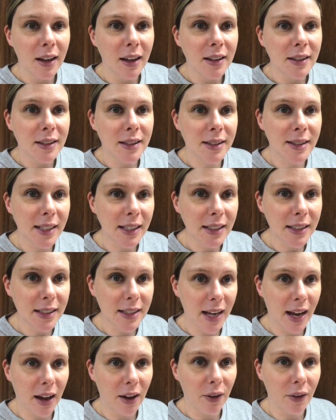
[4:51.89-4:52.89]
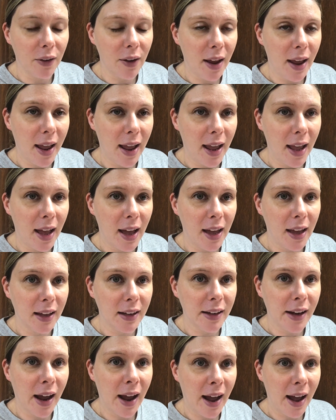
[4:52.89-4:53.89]
sit down
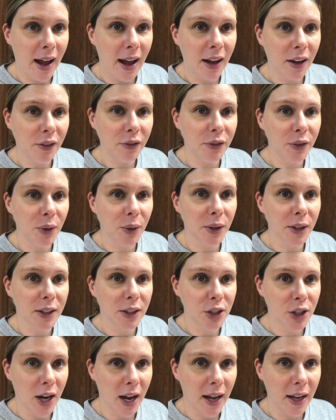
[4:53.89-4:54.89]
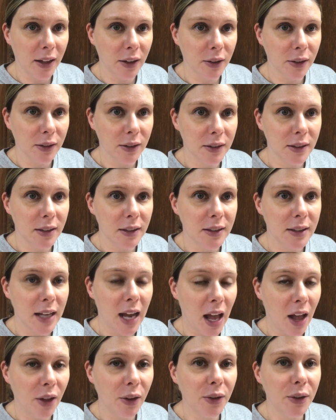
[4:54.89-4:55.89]
and have your child
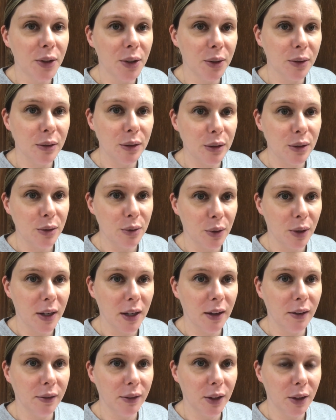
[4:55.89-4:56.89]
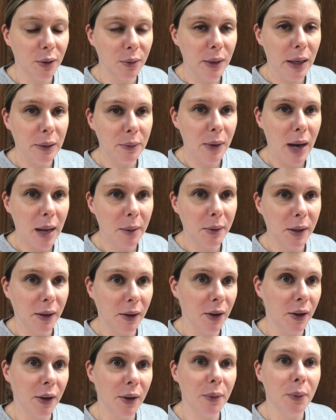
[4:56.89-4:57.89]
tell you the story of Little Red Riding
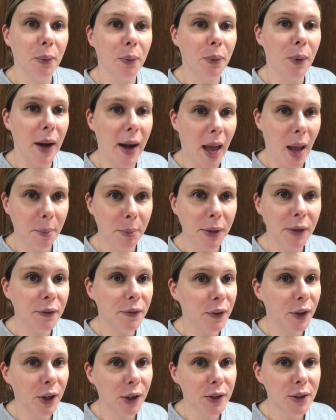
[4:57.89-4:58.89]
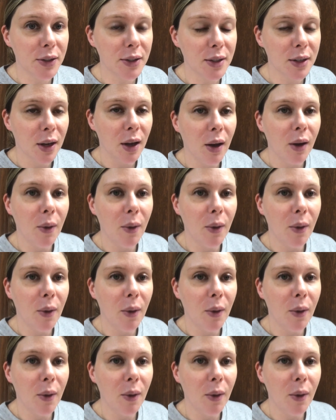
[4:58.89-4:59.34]
Hood. What happened first?